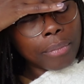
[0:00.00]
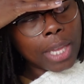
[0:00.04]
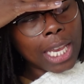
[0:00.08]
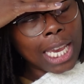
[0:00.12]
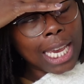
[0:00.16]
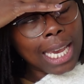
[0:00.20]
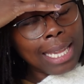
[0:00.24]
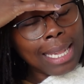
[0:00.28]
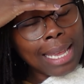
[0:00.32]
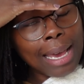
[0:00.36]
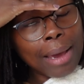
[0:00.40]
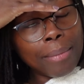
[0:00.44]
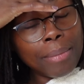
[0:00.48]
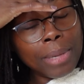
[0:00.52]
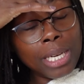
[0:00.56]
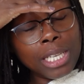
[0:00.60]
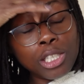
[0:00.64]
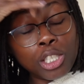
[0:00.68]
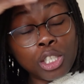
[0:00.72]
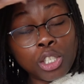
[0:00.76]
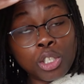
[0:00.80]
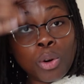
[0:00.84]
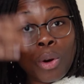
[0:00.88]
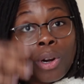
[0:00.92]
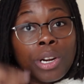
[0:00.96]
that
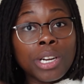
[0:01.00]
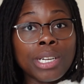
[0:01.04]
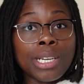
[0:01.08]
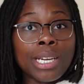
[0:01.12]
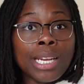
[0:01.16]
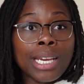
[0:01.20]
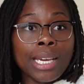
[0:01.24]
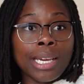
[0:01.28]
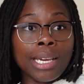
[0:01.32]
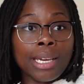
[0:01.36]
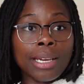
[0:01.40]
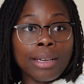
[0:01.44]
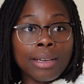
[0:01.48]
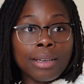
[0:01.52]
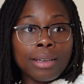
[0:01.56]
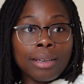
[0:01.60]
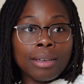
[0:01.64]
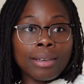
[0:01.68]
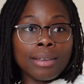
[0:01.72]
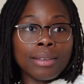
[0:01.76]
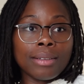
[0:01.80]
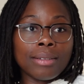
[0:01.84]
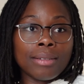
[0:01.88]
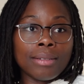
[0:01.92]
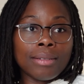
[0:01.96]
means shortening
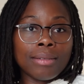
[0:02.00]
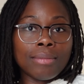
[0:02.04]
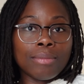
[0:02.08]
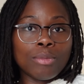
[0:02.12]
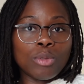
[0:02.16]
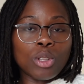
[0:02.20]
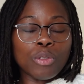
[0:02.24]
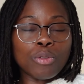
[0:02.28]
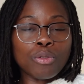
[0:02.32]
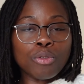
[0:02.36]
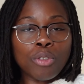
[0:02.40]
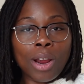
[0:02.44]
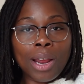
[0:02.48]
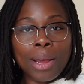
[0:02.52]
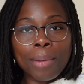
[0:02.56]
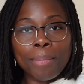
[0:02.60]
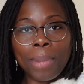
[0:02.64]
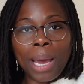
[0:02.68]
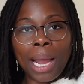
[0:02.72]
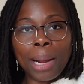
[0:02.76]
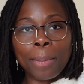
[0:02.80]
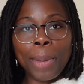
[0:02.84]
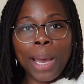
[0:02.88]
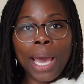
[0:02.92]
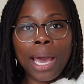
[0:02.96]
the front and
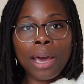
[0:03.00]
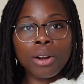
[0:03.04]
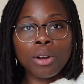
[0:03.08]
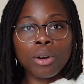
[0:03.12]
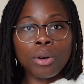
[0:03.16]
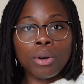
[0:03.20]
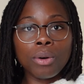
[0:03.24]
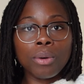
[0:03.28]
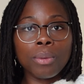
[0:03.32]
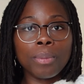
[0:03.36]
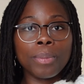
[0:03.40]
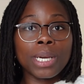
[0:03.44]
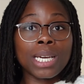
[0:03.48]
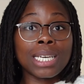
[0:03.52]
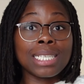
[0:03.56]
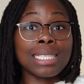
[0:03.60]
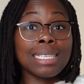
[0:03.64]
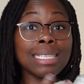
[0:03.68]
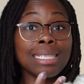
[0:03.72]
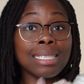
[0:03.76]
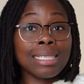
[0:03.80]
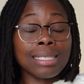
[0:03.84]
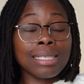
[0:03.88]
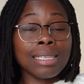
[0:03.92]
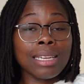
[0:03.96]
back panel, because
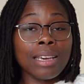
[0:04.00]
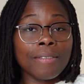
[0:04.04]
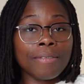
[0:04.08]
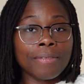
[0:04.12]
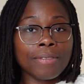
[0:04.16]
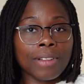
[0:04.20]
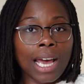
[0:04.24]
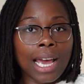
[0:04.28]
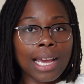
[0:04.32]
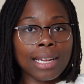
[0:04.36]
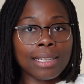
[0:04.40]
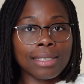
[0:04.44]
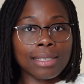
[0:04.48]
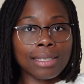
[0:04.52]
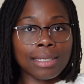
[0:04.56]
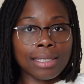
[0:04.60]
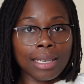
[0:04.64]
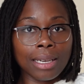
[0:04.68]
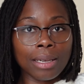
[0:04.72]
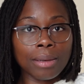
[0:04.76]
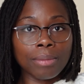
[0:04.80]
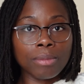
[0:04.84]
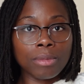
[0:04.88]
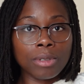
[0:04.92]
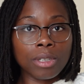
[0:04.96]
this is knit flat and
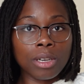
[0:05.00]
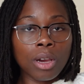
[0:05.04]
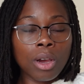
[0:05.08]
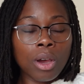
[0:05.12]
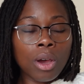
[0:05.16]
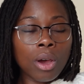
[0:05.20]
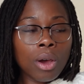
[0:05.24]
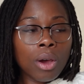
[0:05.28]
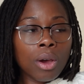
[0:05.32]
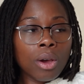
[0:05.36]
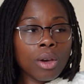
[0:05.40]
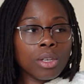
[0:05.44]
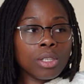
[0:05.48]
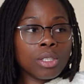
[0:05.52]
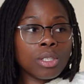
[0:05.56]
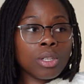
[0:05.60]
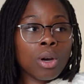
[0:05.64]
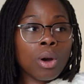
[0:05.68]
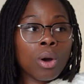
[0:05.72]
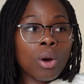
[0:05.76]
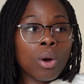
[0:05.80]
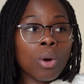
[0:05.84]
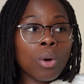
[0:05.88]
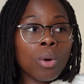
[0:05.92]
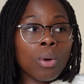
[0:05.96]
seamed.
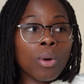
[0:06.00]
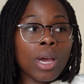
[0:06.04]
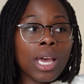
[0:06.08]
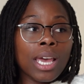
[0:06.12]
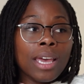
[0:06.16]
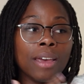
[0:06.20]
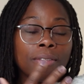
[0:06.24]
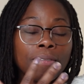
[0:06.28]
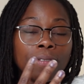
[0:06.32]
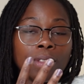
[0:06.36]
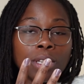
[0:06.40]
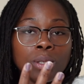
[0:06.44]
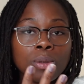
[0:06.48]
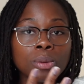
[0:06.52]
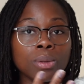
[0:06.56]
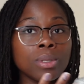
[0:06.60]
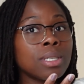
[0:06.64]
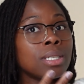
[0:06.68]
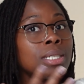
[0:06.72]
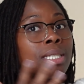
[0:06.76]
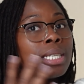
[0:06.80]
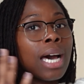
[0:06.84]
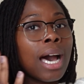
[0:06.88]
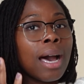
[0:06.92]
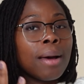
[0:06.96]
So if this was
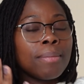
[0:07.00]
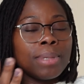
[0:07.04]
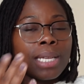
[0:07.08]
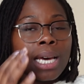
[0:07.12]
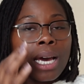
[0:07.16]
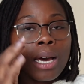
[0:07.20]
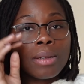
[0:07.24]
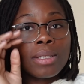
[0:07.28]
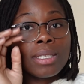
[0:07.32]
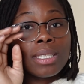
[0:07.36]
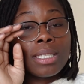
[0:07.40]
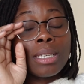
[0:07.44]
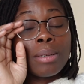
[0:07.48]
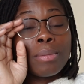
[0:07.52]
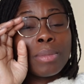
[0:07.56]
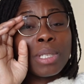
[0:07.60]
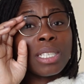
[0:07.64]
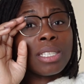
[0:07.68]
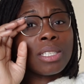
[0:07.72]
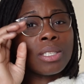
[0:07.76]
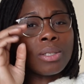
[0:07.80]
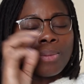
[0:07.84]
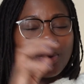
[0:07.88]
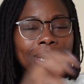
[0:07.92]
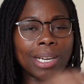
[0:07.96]
a top-down
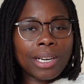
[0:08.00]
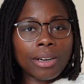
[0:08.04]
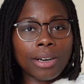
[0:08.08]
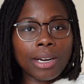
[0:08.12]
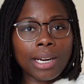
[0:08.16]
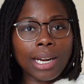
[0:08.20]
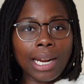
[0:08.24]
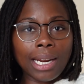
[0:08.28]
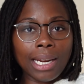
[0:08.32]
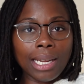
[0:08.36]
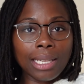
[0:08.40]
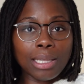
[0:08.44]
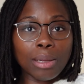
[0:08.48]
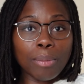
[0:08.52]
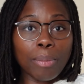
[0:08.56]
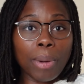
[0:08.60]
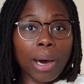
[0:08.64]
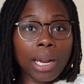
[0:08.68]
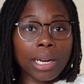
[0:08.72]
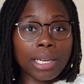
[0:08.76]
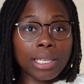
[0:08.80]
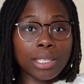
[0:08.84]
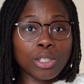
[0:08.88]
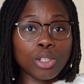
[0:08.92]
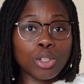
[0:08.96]
seamless sweater and I knit the
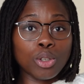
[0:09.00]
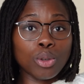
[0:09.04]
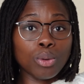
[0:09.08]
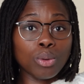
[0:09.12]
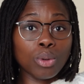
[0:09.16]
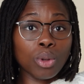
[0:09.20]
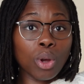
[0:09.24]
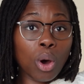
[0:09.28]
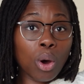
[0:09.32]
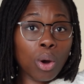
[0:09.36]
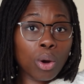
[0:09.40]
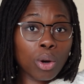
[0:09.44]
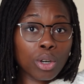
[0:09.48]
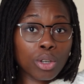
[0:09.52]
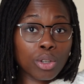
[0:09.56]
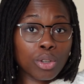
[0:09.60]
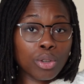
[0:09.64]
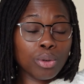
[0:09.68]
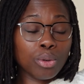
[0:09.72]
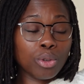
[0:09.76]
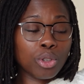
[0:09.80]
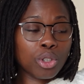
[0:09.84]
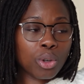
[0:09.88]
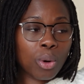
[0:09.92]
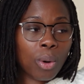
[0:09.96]
body too long or
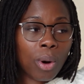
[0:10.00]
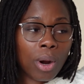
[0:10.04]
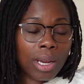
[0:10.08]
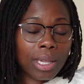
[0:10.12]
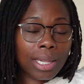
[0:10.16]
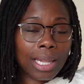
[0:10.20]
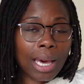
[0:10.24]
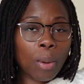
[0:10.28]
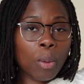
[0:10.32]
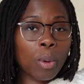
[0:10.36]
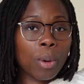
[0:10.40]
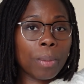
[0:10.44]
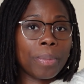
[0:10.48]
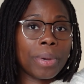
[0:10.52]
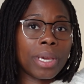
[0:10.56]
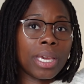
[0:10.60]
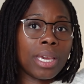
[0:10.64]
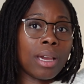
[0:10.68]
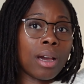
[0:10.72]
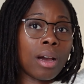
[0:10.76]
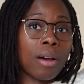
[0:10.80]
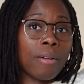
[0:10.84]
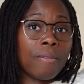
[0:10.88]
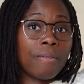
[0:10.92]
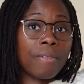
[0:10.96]
too short, that would
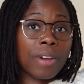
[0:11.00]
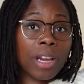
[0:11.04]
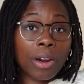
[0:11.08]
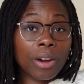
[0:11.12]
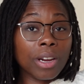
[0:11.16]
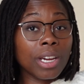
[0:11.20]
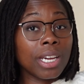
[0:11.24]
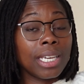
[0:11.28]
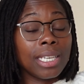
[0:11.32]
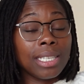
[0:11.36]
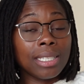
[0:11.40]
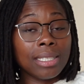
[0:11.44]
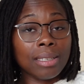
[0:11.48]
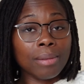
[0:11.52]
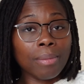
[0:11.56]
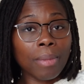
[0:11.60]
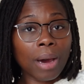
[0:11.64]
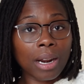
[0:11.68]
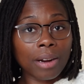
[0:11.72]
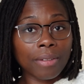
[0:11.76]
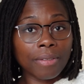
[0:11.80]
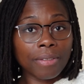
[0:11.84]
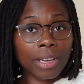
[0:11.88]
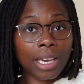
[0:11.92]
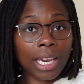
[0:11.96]
be a very easy
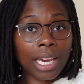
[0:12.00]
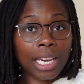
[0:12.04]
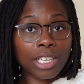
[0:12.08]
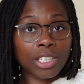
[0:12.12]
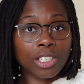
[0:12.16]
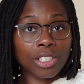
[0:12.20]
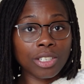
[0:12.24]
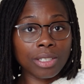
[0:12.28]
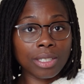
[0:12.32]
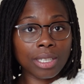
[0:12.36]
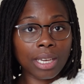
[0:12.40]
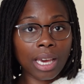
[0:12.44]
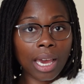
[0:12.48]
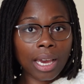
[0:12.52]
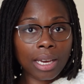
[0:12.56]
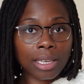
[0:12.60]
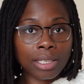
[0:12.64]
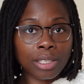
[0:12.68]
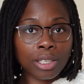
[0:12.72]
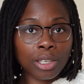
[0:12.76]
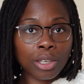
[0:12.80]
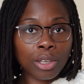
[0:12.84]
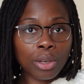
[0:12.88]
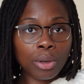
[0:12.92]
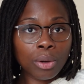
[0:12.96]
modification to
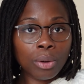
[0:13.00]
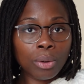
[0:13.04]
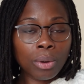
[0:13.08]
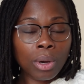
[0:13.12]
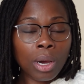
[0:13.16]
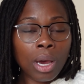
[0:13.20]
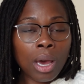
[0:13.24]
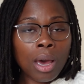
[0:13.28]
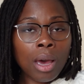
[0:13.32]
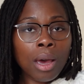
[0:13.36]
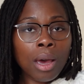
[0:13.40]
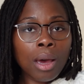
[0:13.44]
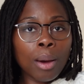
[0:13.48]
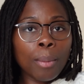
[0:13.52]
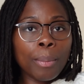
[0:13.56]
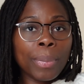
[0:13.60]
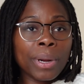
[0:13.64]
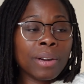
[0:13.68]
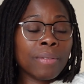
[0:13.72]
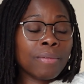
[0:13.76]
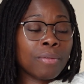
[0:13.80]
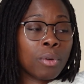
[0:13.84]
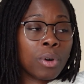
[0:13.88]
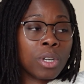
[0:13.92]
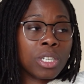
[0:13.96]
execute. But
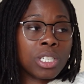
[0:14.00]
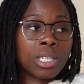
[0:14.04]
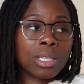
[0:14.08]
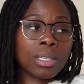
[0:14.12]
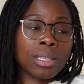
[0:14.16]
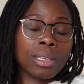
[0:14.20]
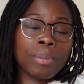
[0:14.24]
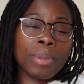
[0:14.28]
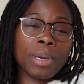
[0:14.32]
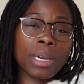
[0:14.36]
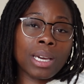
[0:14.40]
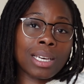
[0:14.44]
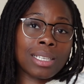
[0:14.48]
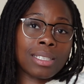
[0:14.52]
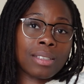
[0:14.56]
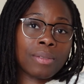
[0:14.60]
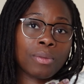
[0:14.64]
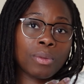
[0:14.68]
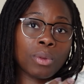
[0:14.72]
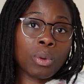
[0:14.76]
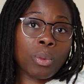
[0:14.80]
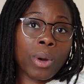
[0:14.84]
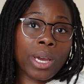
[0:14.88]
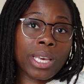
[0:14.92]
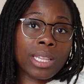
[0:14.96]
unfortunately, because
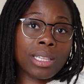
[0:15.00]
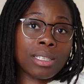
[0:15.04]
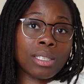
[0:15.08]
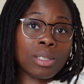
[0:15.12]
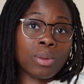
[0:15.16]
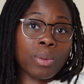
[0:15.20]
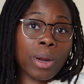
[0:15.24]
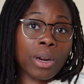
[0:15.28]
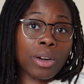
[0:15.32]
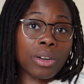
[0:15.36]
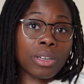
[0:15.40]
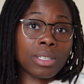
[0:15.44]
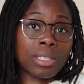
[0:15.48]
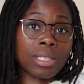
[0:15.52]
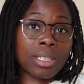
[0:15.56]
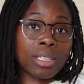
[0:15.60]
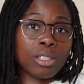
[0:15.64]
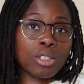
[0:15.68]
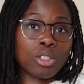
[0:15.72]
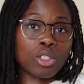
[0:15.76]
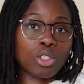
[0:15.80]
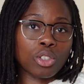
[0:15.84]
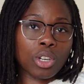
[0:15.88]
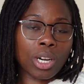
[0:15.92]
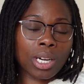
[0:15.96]
of the way the sweater is
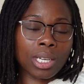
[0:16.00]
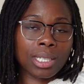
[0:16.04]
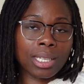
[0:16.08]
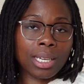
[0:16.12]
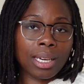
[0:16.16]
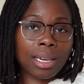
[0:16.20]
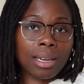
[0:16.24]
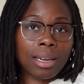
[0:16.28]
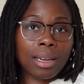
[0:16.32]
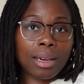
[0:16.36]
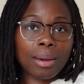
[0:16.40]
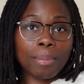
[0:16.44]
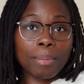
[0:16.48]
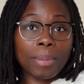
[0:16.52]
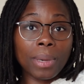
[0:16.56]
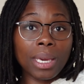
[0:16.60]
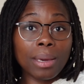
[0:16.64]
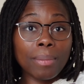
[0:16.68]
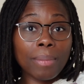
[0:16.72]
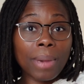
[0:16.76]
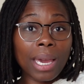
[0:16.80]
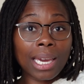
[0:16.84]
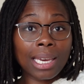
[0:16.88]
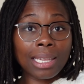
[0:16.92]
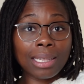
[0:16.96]
constructed,
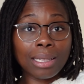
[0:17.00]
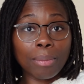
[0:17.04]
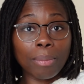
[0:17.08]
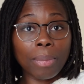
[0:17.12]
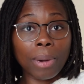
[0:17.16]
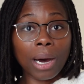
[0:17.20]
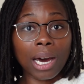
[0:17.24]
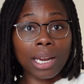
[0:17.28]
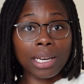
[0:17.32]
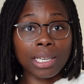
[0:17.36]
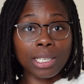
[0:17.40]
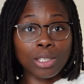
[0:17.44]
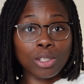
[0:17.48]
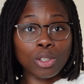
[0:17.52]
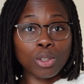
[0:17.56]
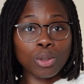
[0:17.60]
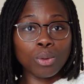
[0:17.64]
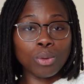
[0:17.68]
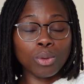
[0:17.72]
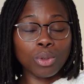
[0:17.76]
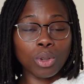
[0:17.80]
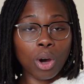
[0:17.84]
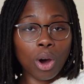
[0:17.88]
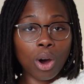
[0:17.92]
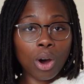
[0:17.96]
me making the body too
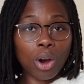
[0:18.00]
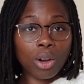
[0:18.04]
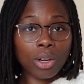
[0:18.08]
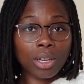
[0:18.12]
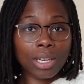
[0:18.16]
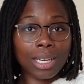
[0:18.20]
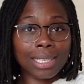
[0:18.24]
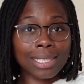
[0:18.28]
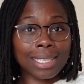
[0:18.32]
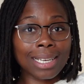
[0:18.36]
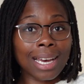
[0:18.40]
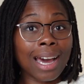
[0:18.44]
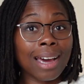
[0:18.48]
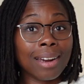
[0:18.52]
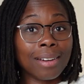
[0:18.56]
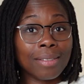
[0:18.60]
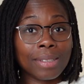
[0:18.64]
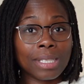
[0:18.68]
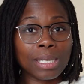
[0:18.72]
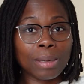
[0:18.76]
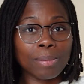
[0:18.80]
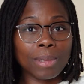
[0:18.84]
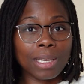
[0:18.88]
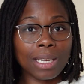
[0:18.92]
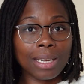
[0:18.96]
long is kind of
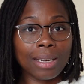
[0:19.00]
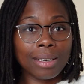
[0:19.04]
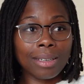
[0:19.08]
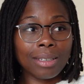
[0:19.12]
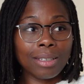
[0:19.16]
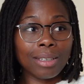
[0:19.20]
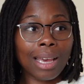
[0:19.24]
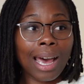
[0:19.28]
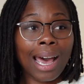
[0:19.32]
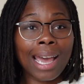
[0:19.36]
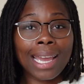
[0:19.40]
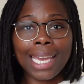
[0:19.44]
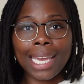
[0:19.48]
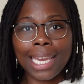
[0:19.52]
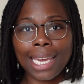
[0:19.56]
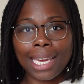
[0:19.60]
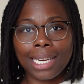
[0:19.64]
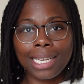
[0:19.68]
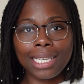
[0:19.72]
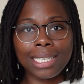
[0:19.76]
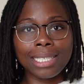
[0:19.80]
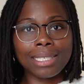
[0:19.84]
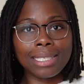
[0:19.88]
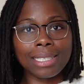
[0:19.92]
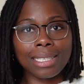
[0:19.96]
something I
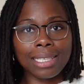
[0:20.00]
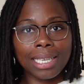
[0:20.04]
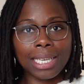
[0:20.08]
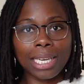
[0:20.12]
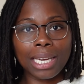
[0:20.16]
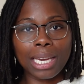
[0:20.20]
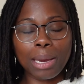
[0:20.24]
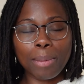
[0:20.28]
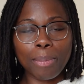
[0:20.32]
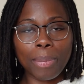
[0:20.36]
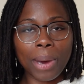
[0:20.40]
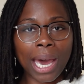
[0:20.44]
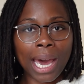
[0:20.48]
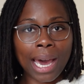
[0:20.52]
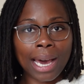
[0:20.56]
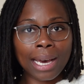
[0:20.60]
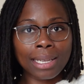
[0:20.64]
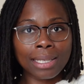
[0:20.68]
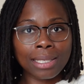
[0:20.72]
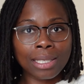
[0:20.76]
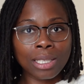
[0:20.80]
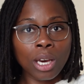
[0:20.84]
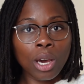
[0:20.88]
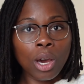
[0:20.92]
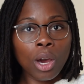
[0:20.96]
can't easily get
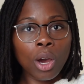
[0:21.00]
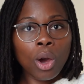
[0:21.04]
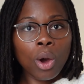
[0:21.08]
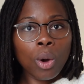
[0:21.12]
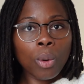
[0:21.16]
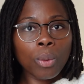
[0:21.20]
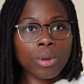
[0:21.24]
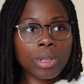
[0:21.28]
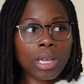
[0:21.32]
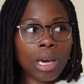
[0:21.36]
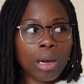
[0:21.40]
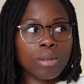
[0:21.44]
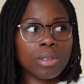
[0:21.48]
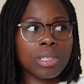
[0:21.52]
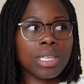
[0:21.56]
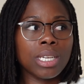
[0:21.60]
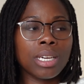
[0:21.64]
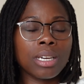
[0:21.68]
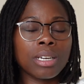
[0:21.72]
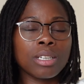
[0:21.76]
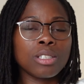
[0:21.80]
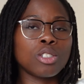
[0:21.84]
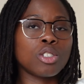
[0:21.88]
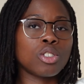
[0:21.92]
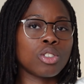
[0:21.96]
past without
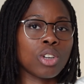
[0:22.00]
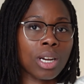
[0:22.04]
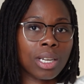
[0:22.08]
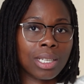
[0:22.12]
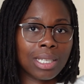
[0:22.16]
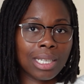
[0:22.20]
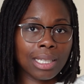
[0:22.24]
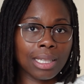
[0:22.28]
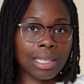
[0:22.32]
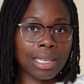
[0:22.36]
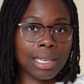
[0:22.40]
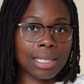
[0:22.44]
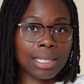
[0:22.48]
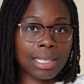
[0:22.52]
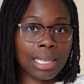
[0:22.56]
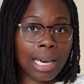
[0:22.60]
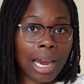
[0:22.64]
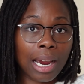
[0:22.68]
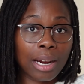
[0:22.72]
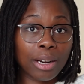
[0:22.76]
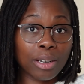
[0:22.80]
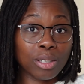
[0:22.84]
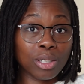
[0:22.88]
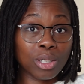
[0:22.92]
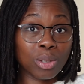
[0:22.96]
deconstructing the
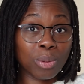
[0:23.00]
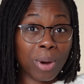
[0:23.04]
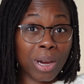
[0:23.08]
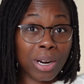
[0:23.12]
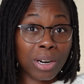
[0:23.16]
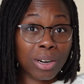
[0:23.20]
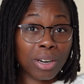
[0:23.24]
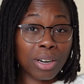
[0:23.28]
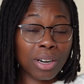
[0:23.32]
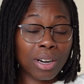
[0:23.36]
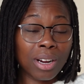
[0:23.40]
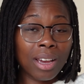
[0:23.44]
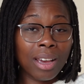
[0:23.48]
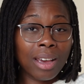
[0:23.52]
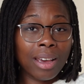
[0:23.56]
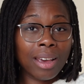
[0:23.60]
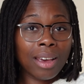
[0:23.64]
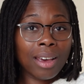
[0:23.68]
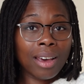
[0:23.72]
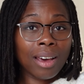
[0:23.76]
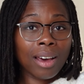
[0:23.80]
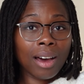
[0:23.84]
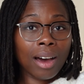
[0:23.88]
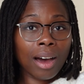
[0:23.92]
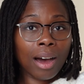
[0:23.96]
entire sweater.
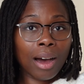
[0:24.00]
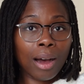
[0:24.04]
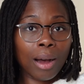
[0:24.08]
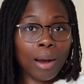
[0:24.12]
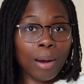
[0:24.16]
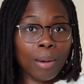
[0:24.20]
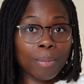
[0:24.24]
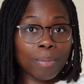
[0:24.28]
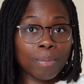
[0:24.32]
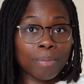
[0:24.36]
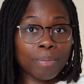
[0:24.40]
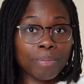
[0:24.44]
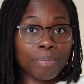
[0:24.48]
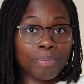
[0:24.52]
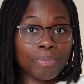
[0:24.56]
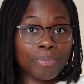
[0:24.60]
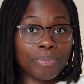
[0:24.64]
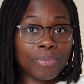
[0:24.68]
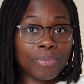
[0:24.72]
And